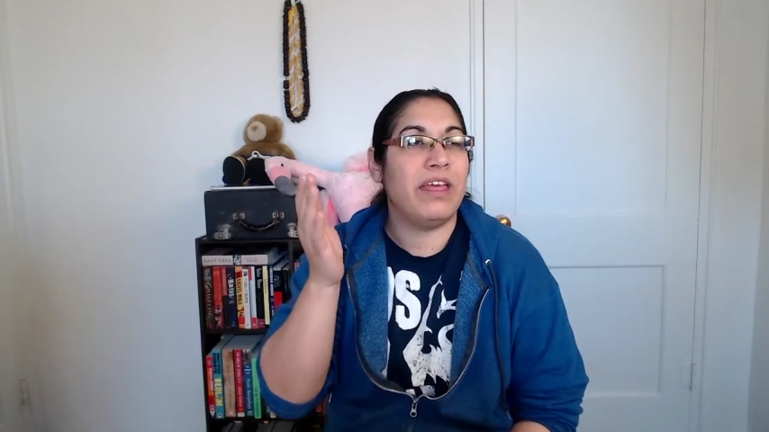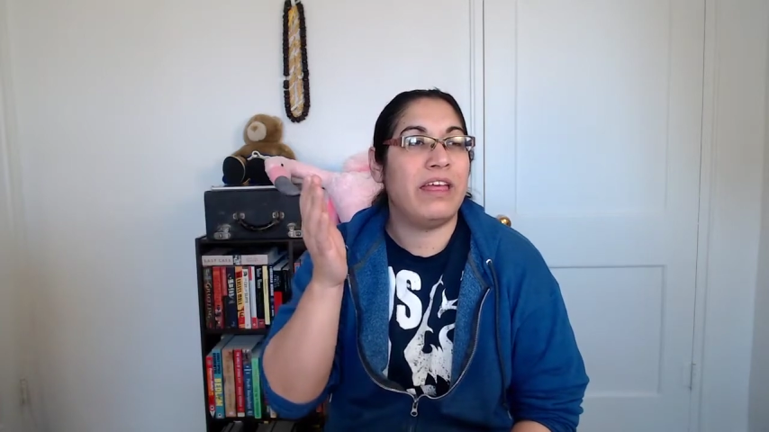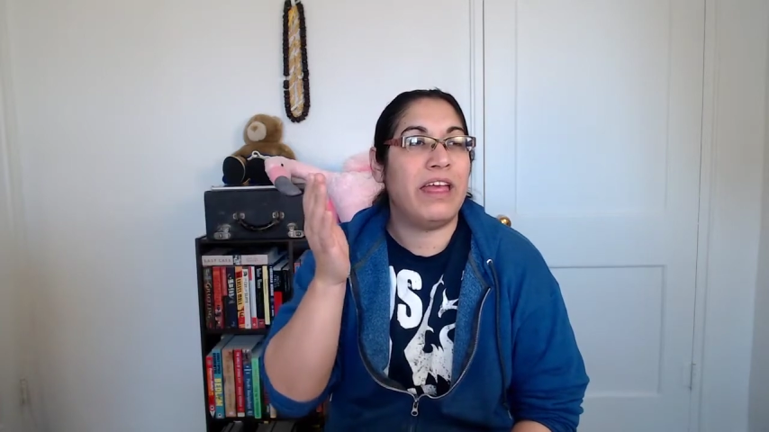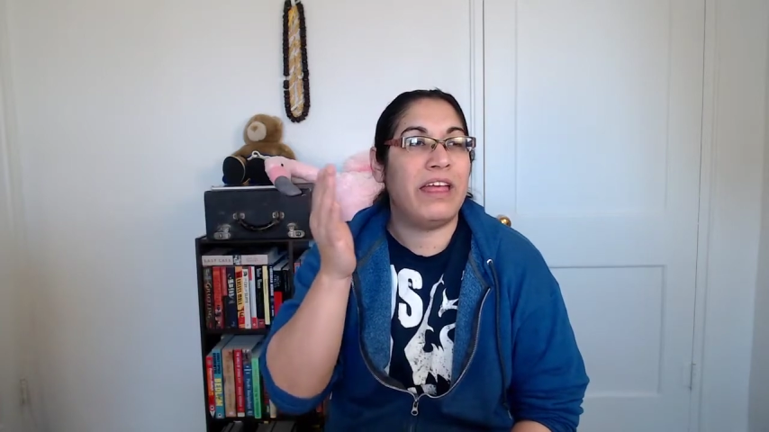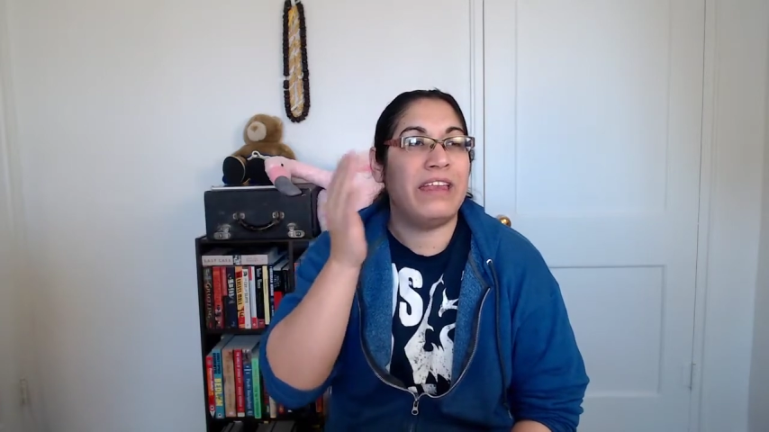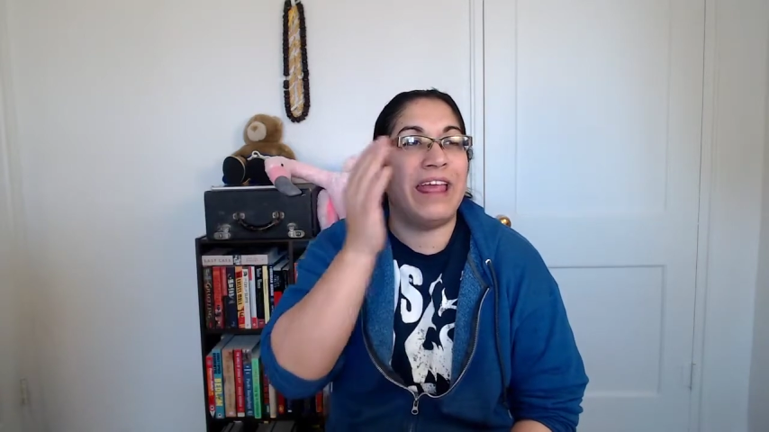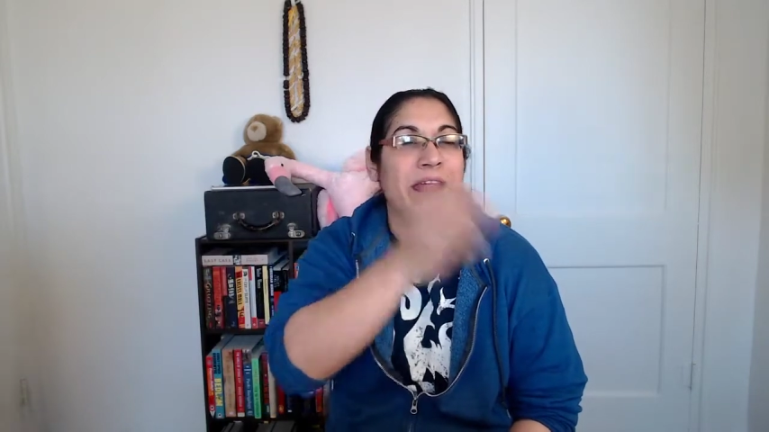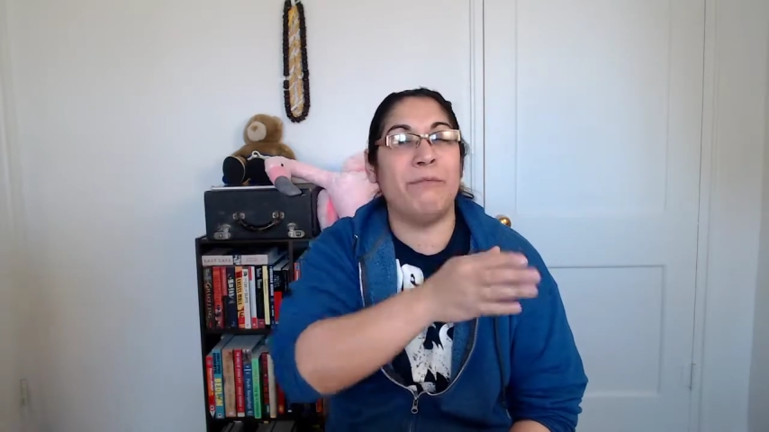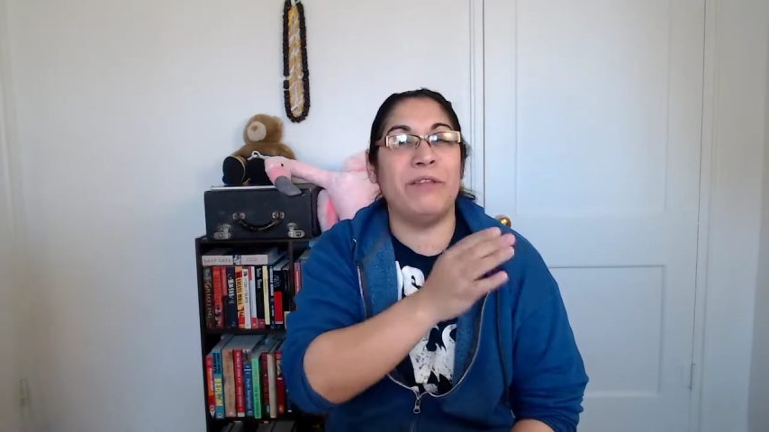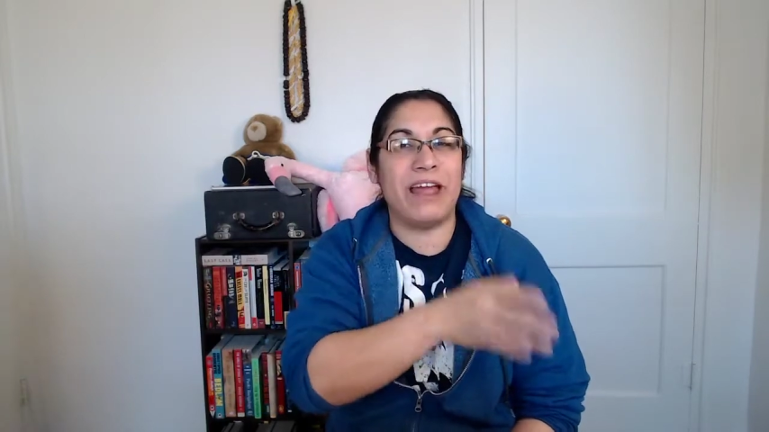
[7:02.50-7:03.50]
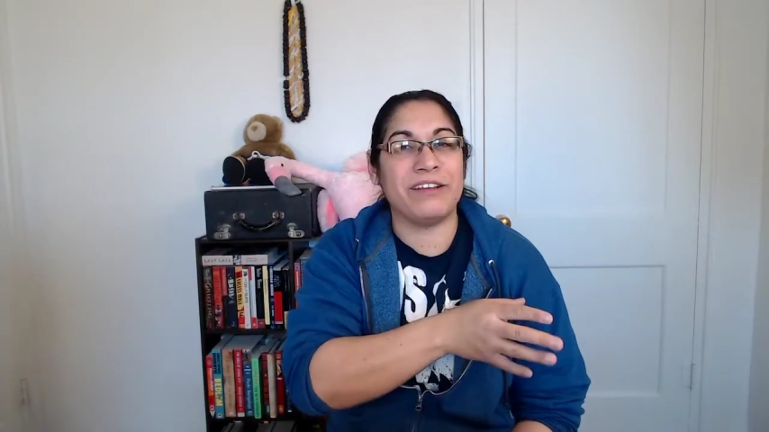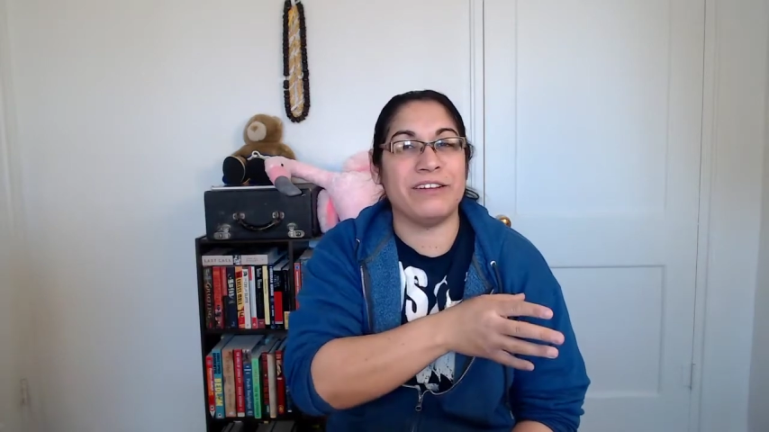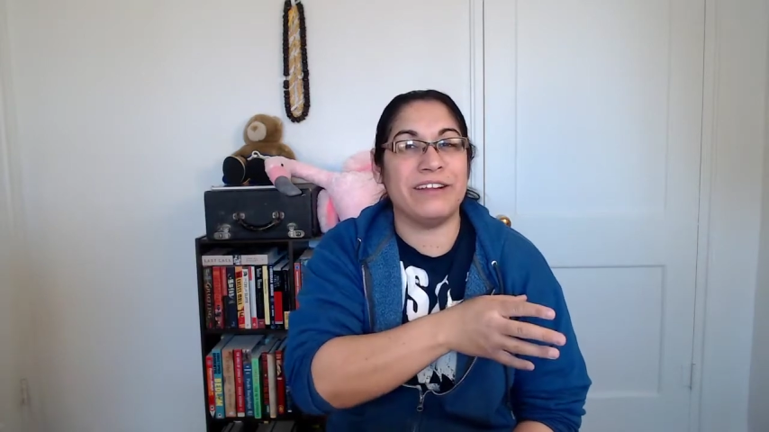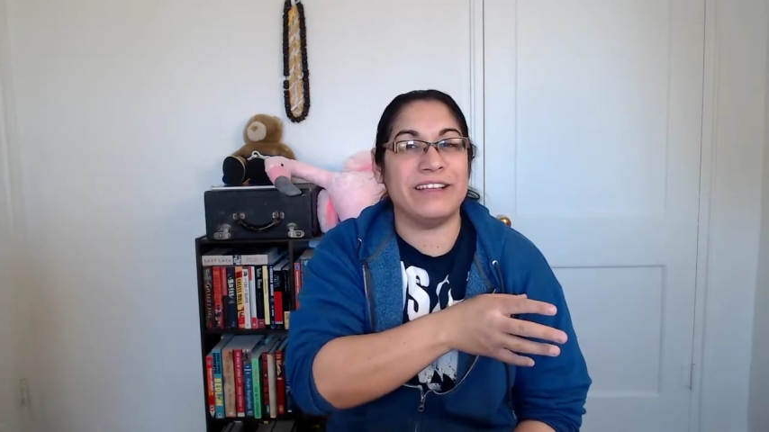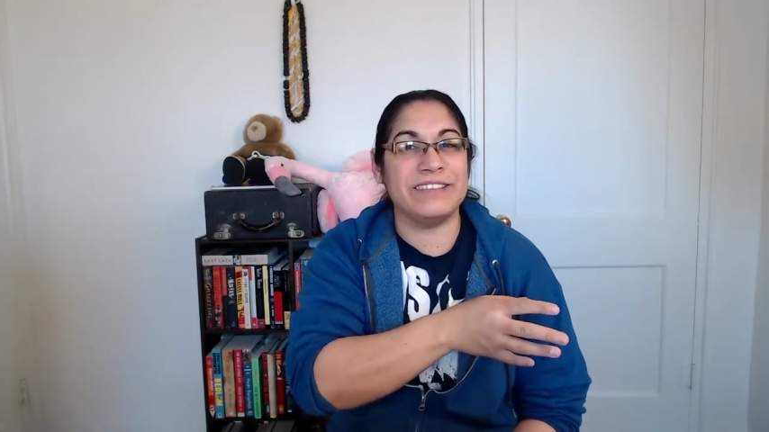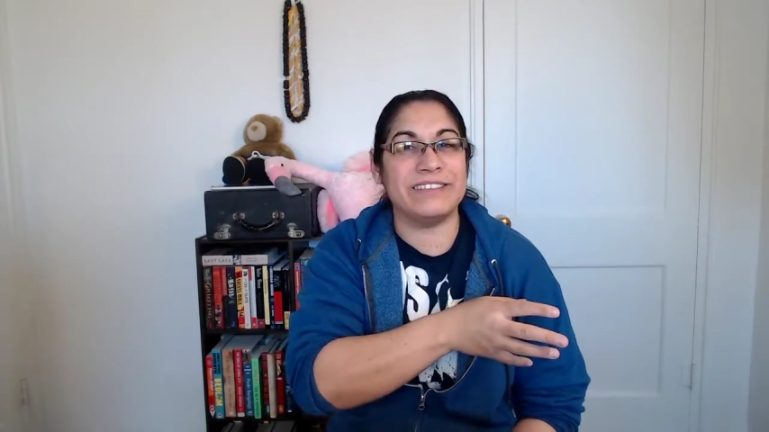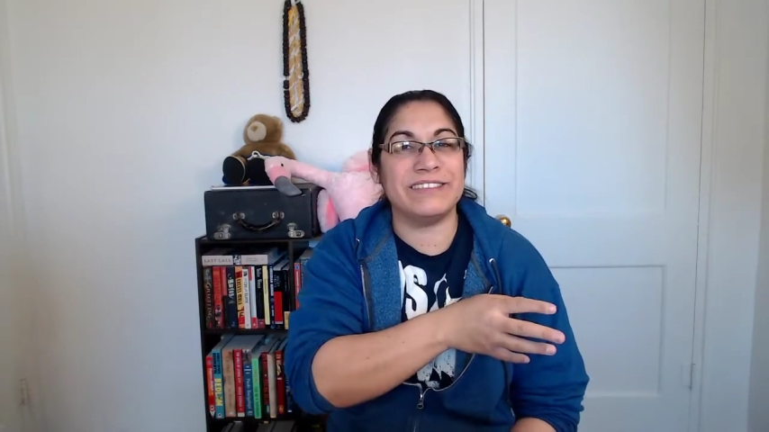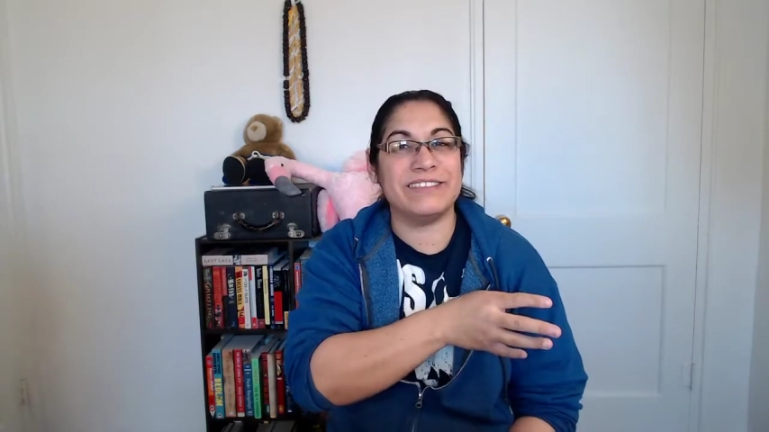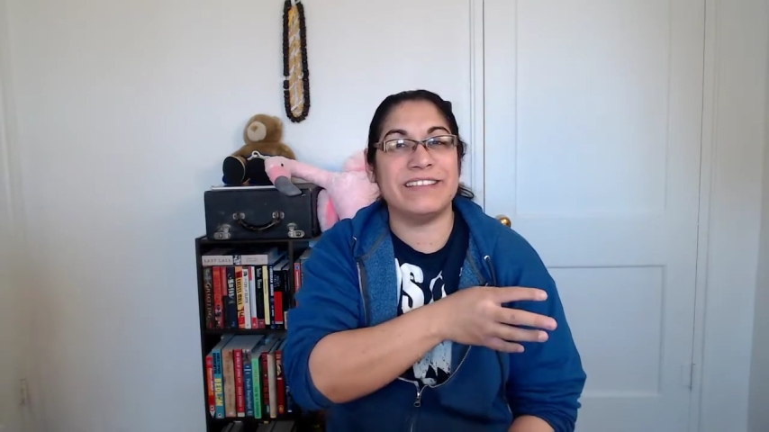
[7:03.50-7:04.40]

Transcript: Hannibal Lecter is,